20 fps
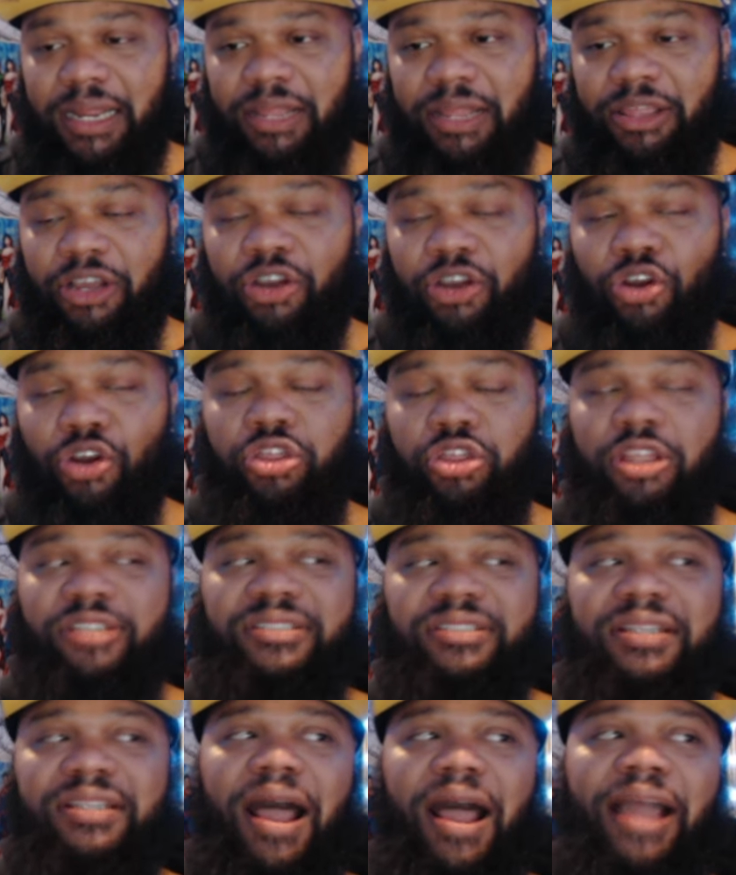The
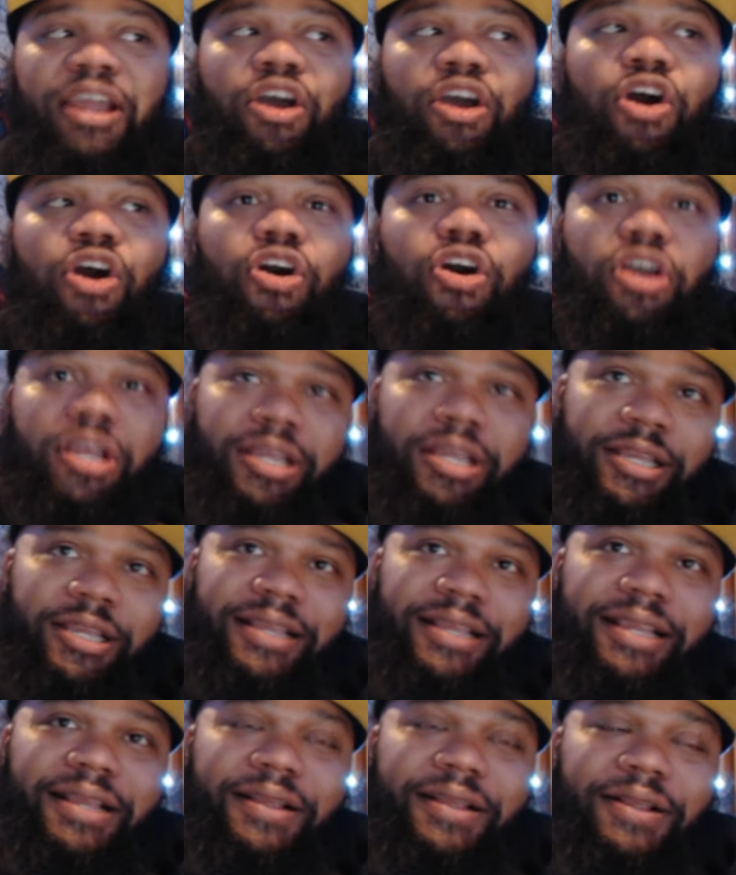sky hook,
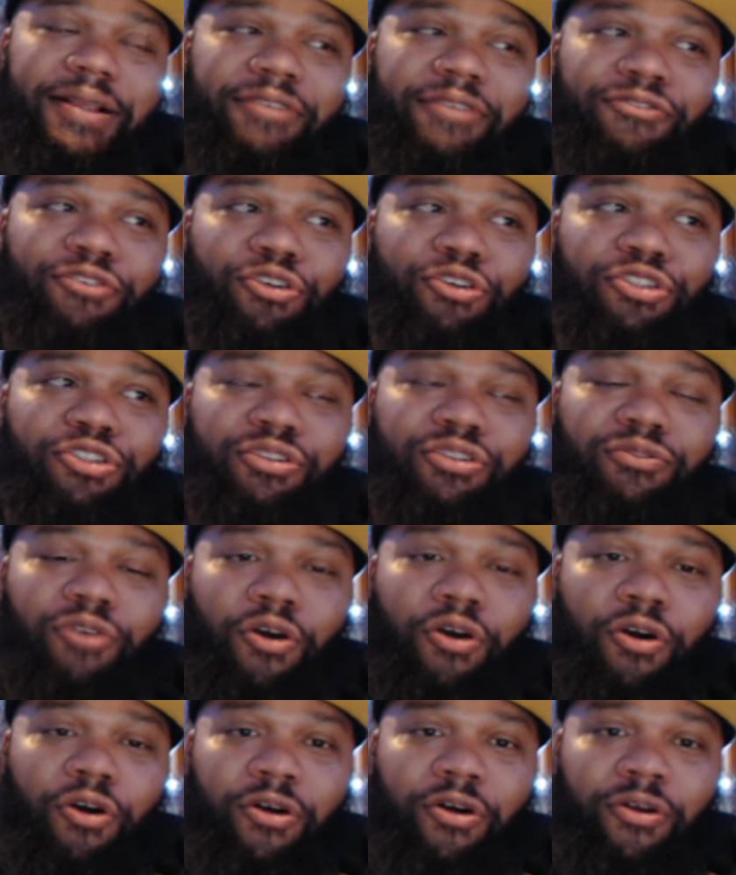first of
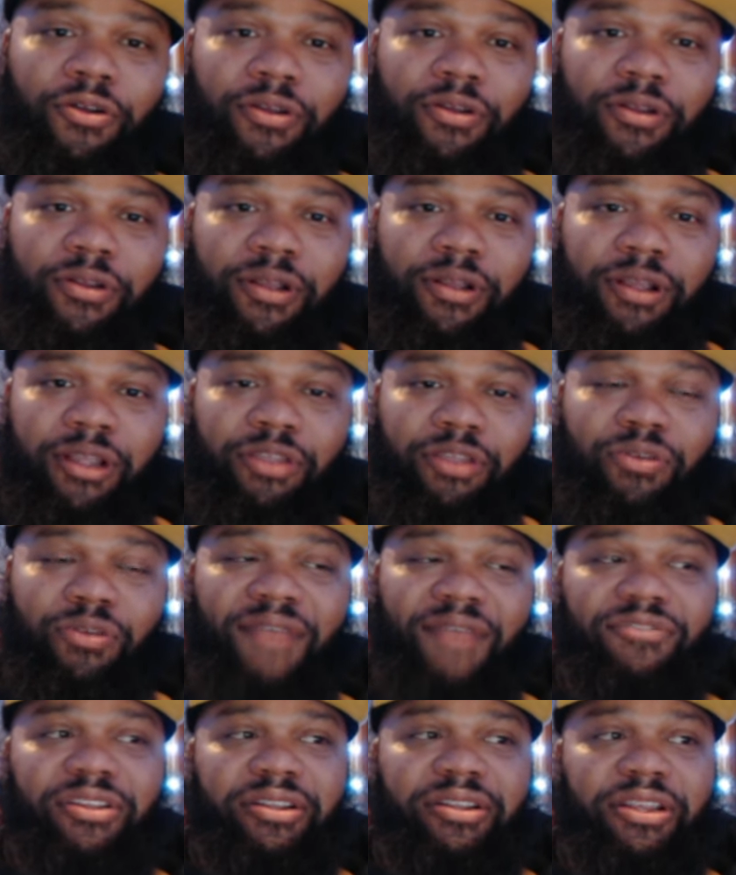all,
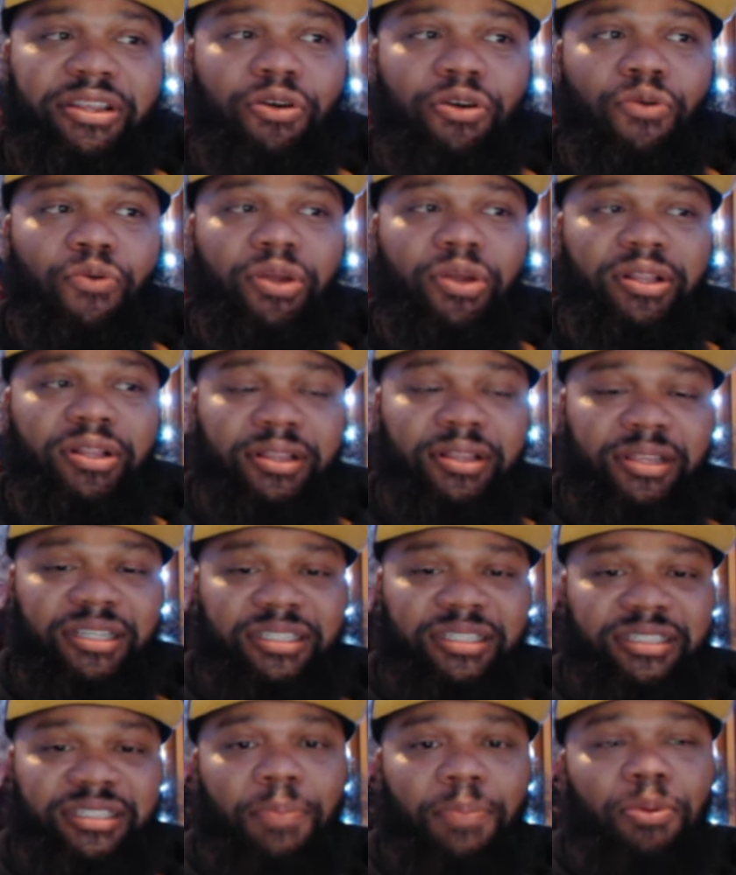you have to deal with
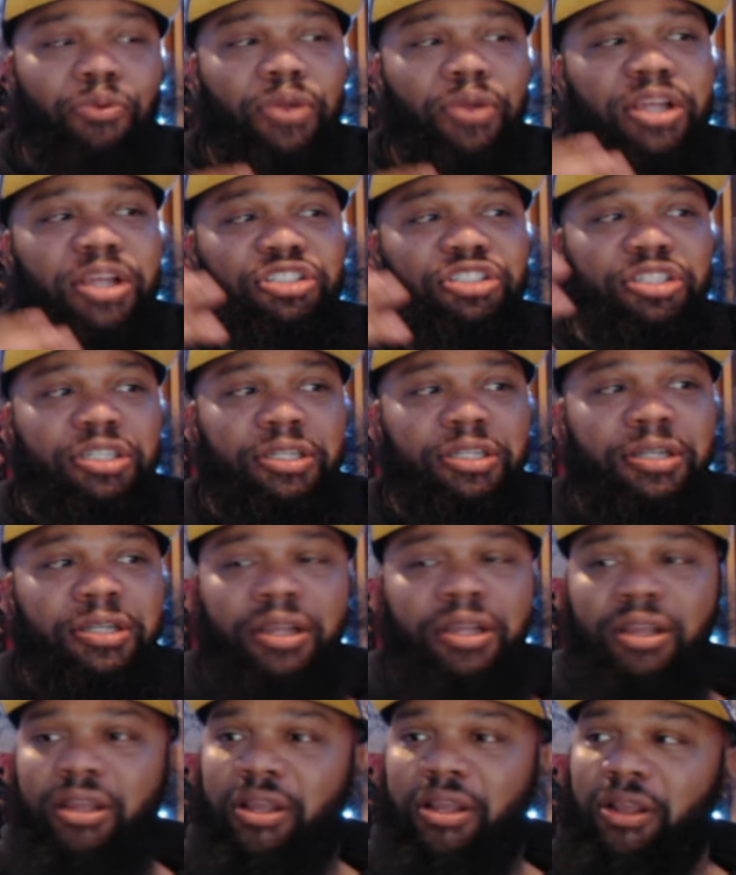the
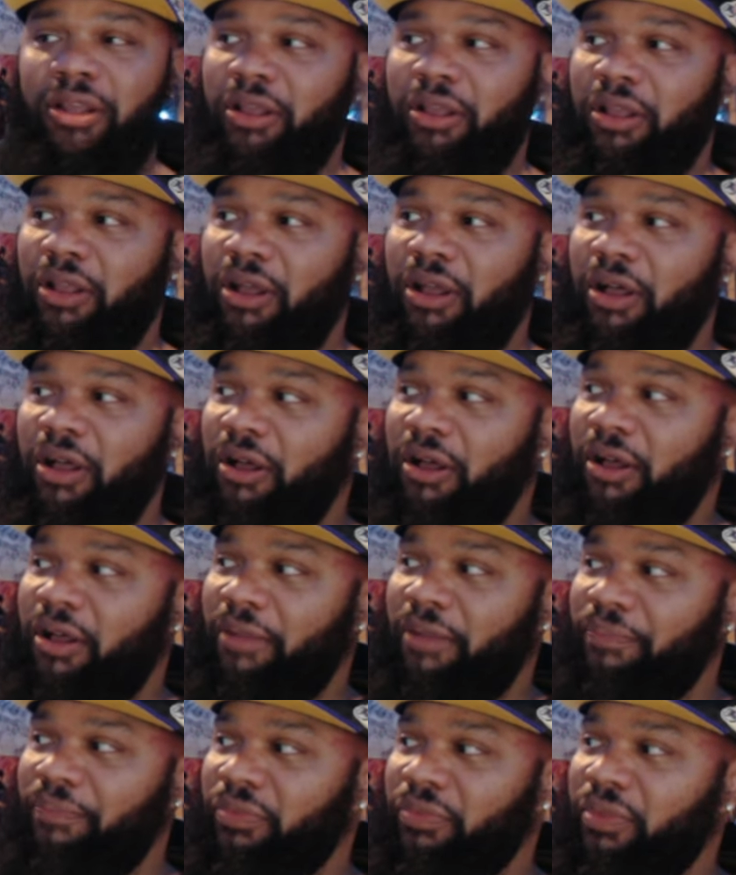separation
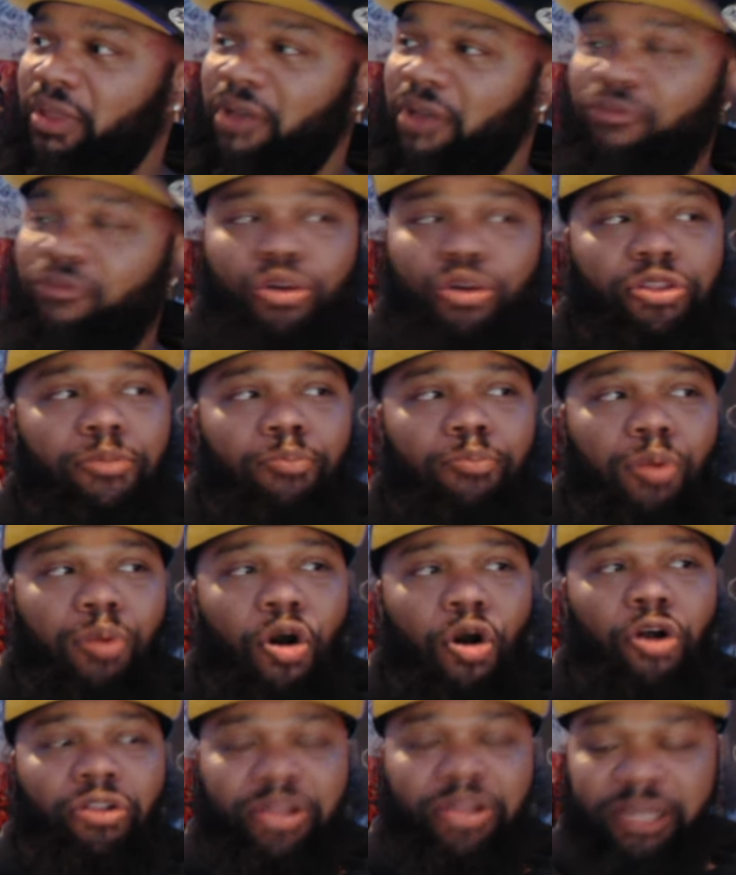of where the
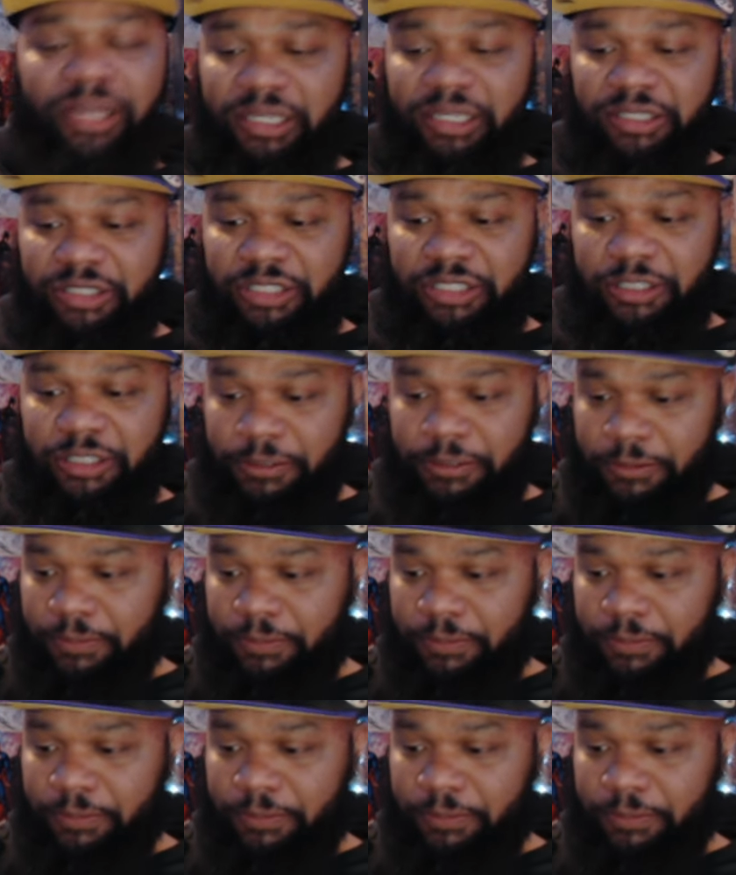ball is